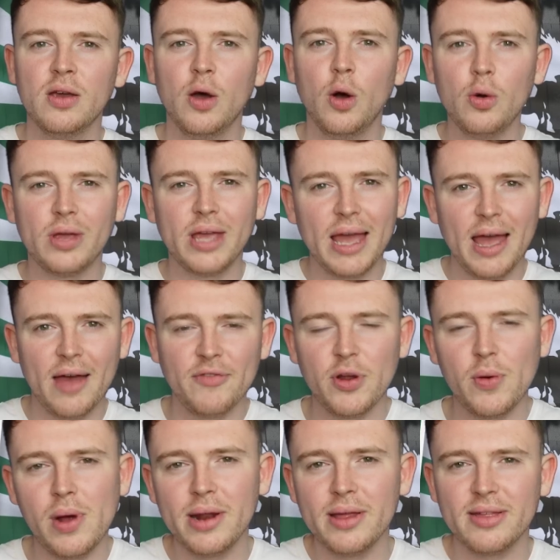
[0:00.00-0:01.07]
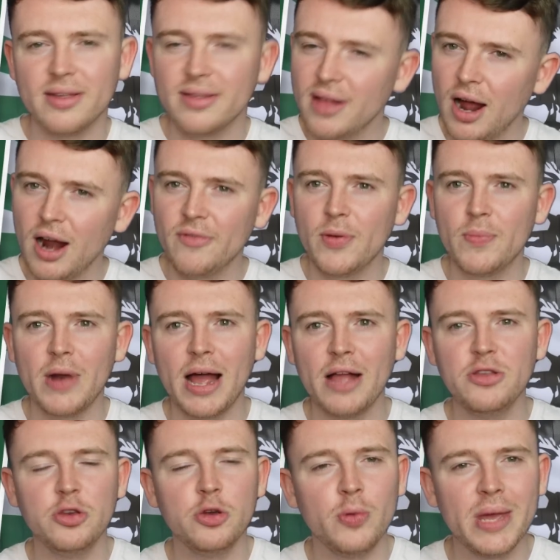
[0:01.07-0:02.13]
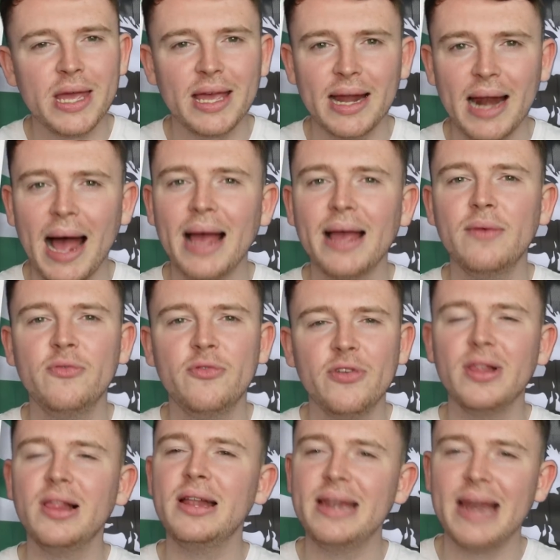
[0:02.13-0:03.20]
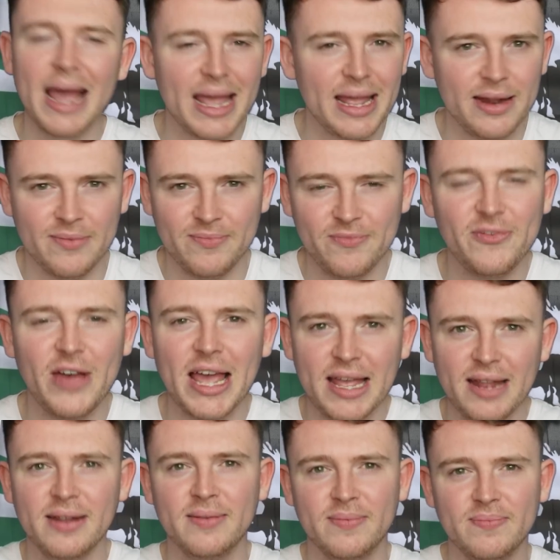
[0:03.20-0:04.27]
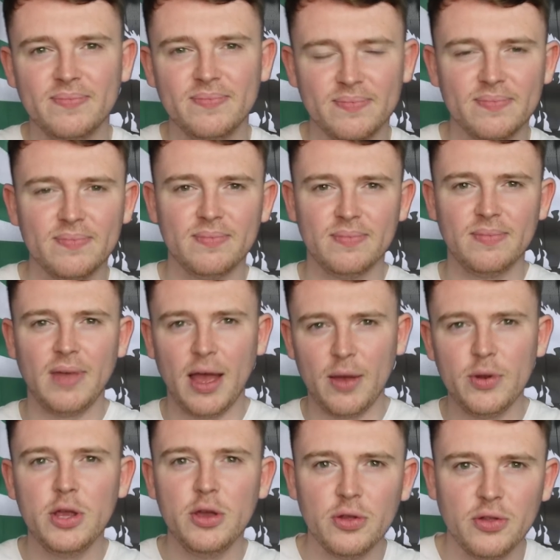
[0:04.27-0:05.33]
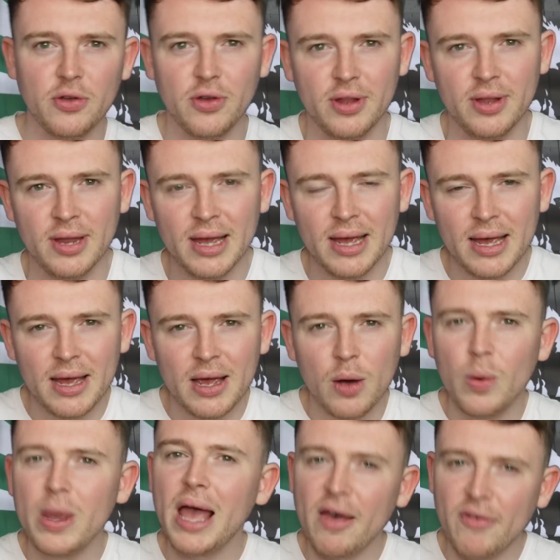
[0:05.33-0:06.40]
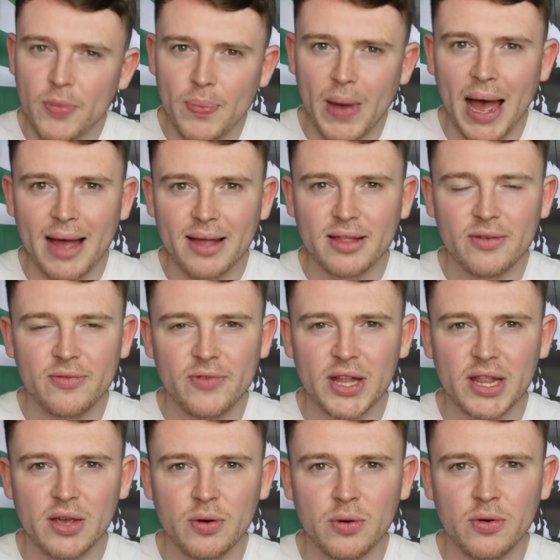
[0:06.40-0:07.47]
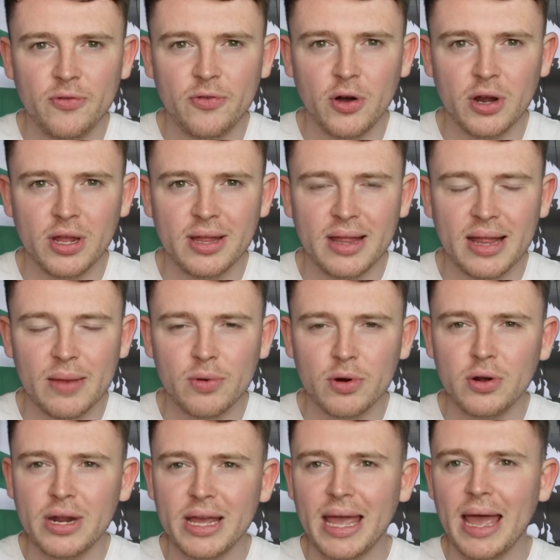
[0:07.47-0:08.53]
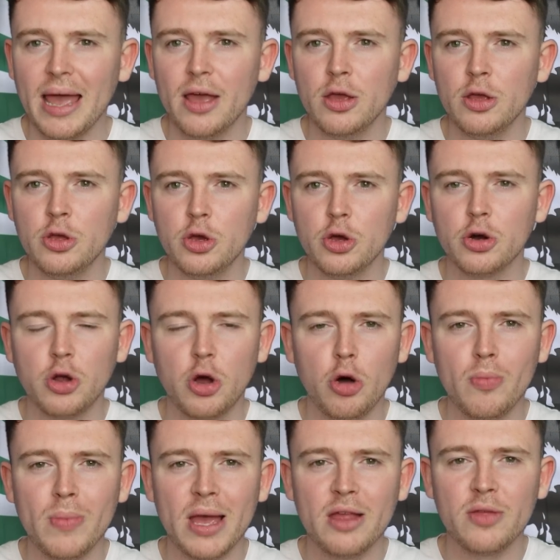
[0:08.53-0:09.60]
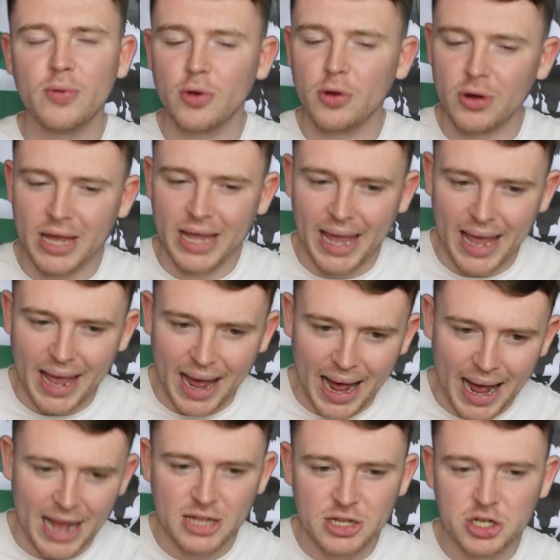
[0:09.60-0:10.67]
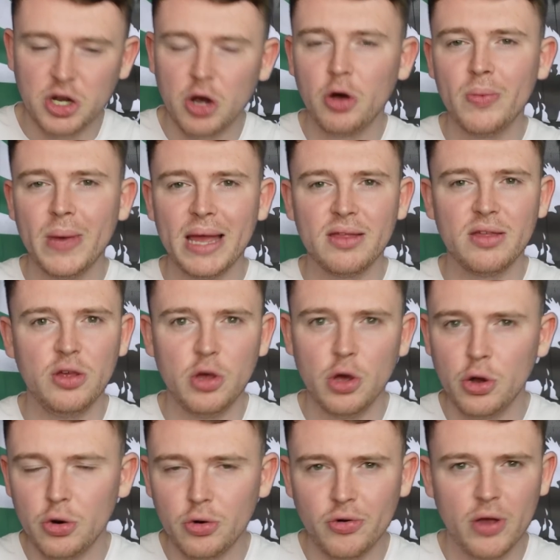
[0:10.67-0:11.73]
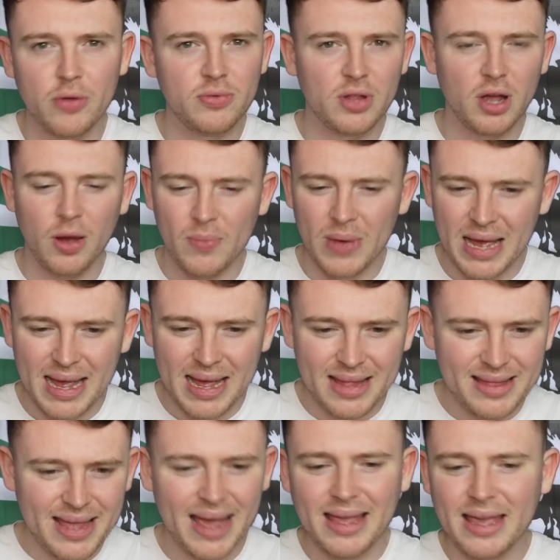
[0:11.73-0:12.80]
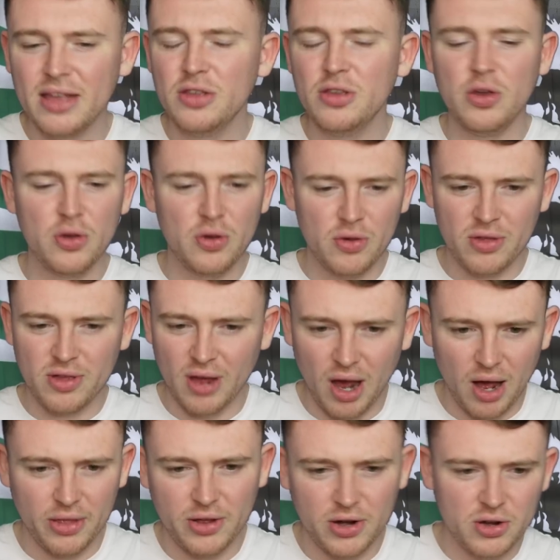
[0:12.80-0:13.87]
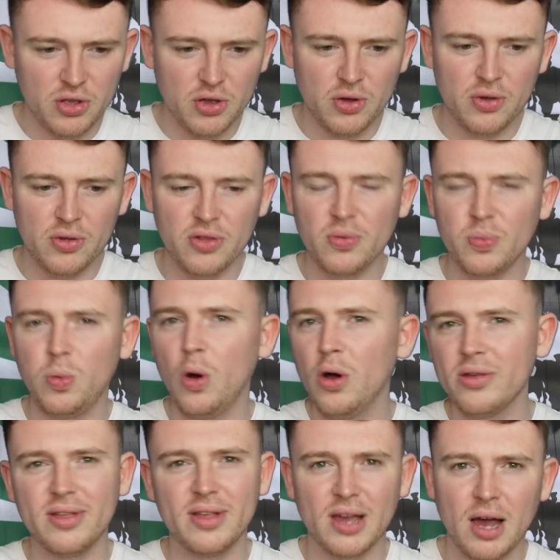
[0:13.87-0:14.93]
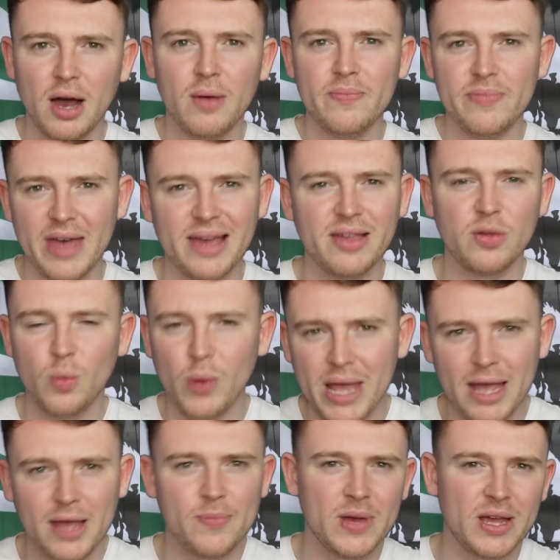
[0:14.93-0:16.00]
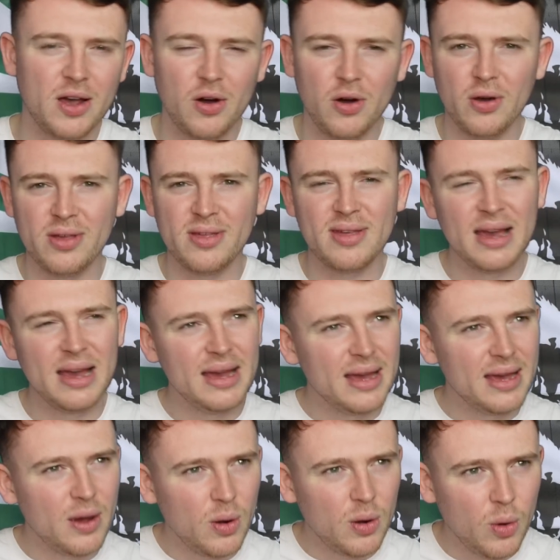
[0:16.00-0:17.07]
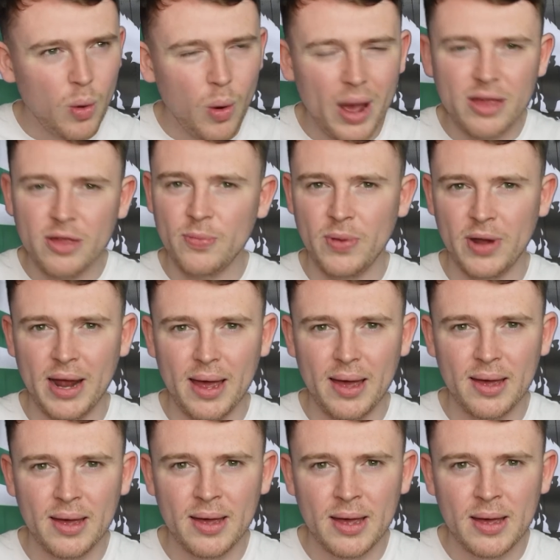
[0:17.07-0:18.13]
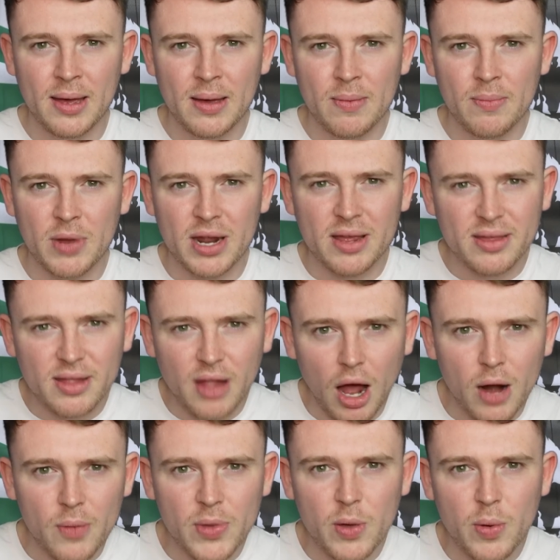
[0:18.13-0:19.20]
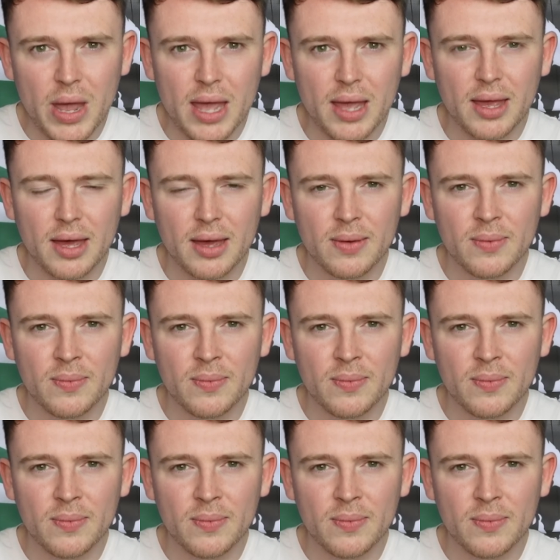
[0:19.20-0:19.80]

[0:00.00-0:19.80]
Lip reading: Okay everyone, it's the start of a brand new week and I am feeling fine. How are you doing? We have a packed video for you today. We're going to get your comments, we're going to get Ange comments, Euro roundup, ticket news, other news, what's to come this week because, whisper it, but it's Derby week.